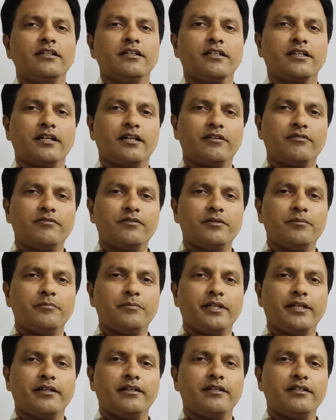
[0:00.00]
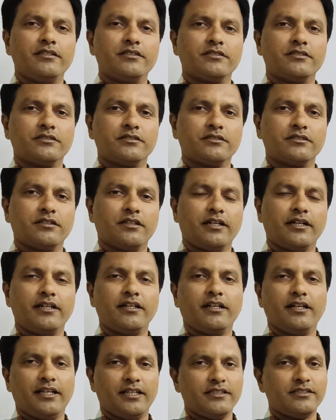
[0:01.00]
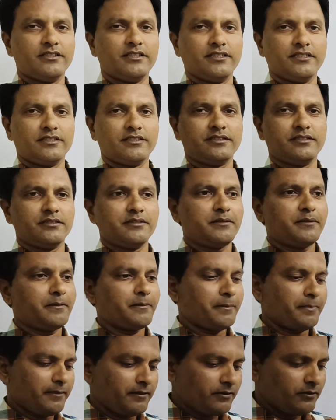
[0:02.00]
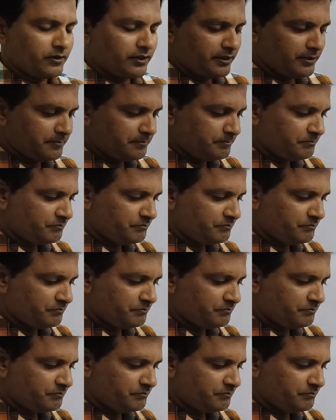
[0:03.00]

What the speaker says: curved mirrors and lenses. Okay.